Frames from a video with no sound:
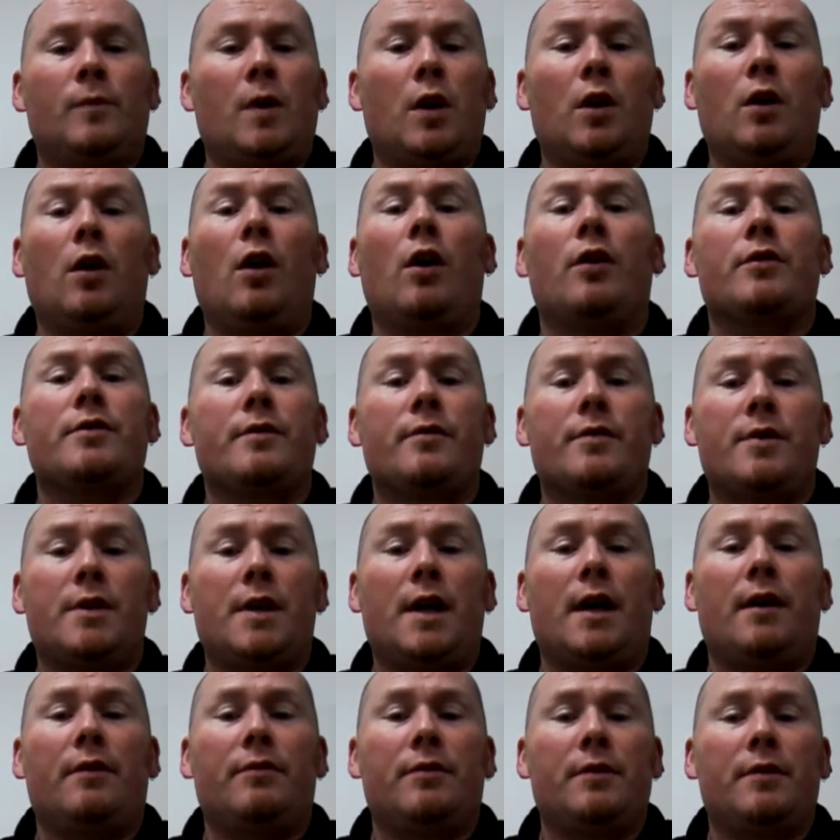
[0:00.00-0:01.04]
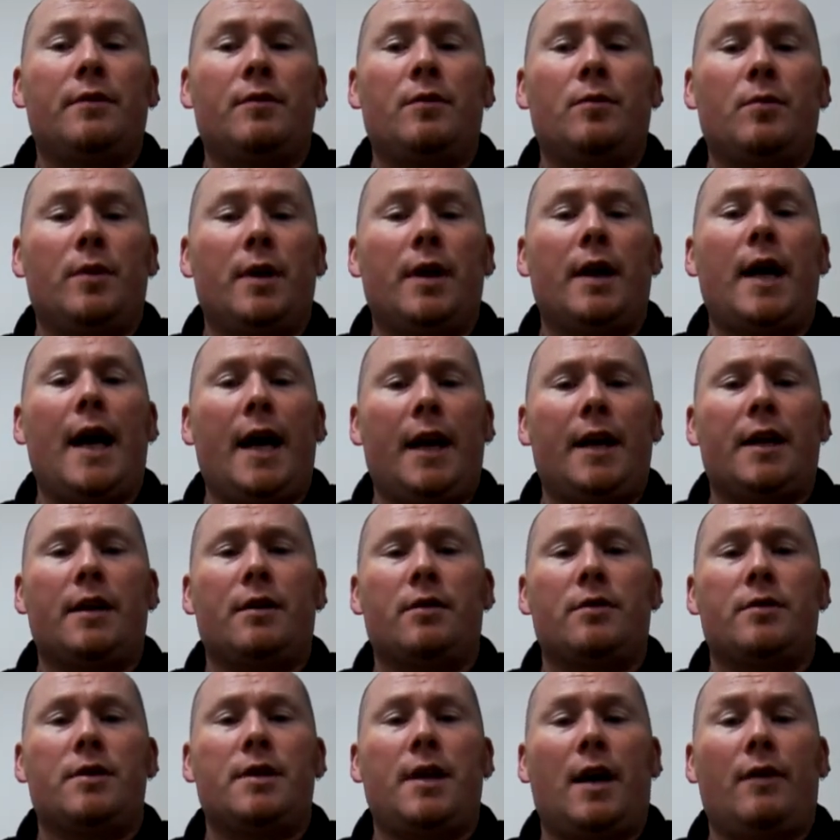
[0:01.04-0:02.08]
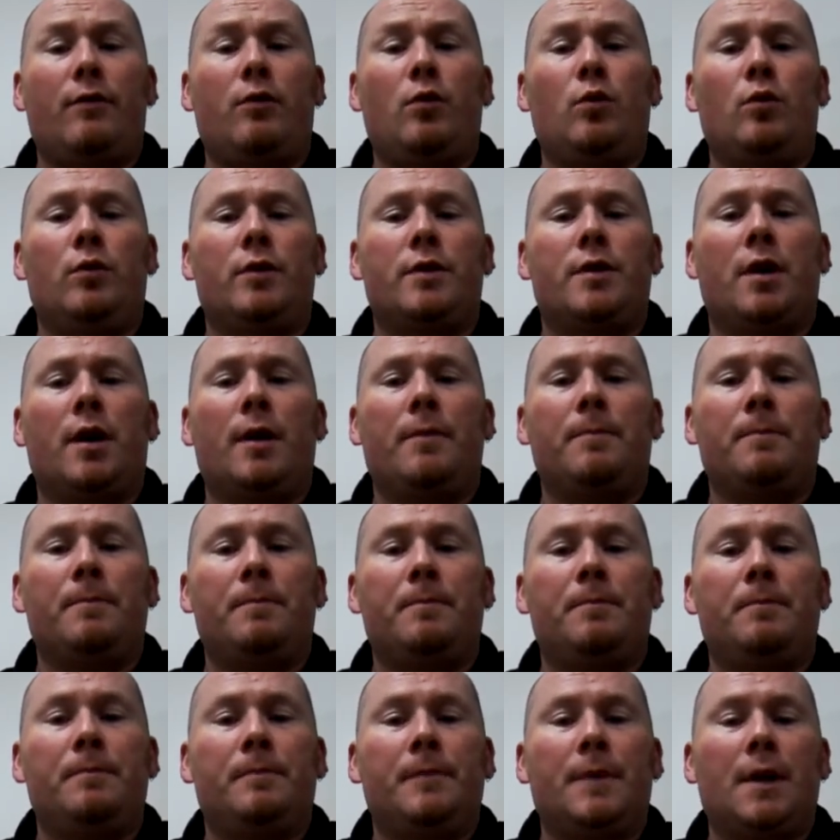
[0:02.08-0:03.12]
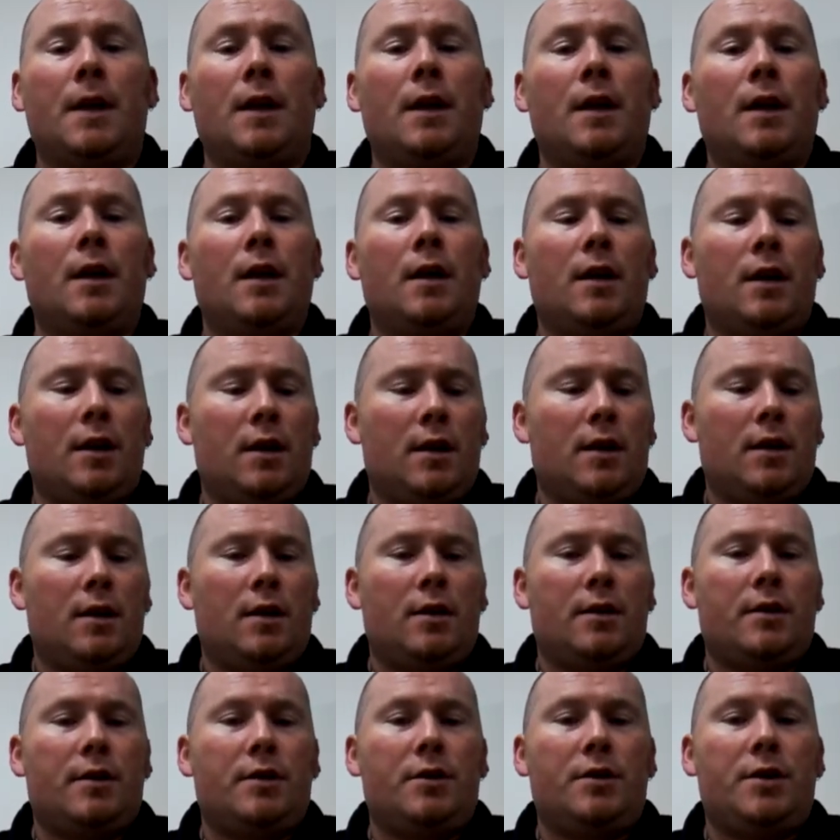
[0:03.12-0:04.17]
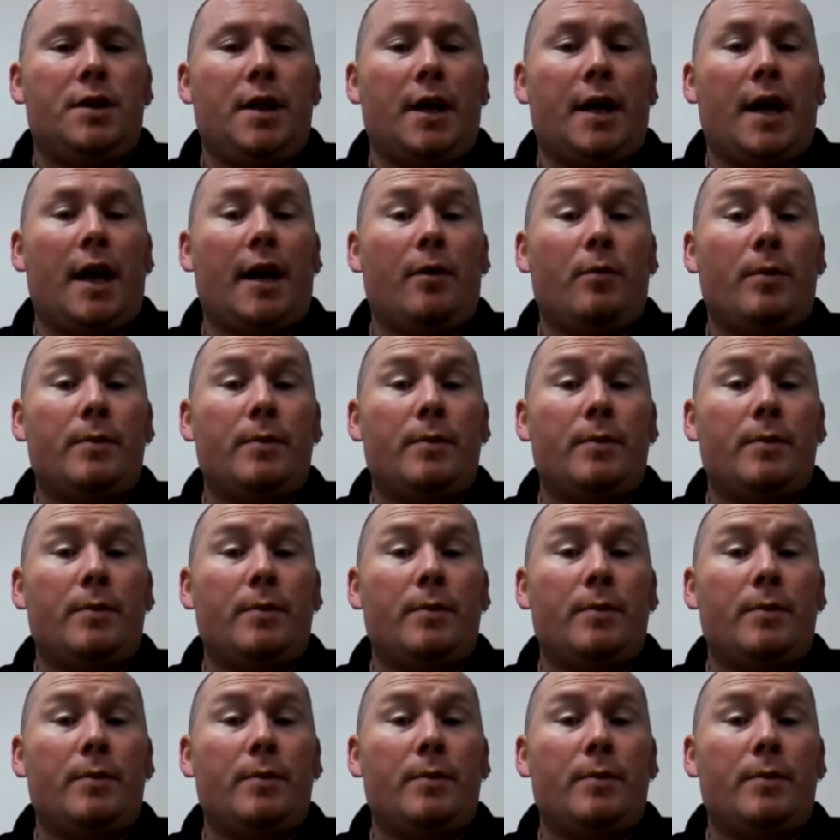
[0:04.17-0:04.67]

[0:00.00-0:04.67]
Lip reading: lots of stuff. We're adding stuff all the time. Check out our